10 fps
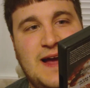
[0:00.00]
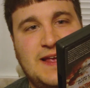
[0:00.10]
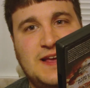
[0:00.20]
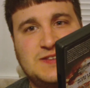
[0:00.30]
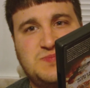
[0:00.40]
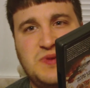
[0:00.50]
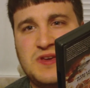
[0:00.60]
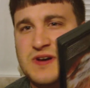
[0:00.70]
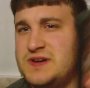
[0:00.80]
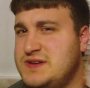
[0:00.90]
I guess
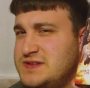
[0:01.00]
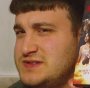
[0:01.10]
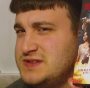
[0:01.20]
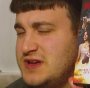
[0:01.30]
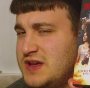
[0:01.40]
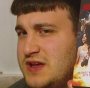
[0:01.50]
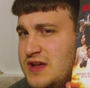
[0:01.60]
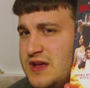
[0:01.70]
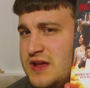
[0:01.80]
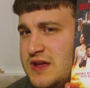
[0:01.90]
because
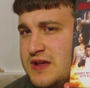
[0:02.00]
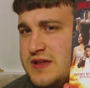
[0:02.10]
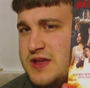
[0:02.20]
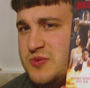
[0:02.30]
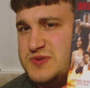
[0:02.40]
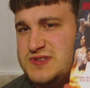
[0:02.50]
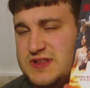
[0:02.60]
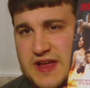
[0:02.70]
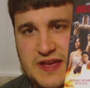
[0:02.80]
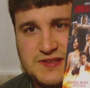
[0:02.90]
it was
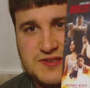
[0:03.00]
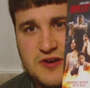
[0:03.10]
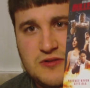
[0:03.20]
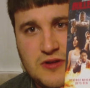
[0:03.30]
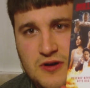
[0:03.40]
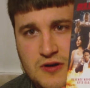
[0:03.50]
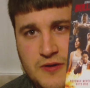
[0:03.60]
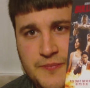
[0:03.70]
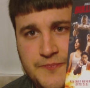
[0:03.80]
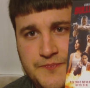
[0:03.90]
delayed so long,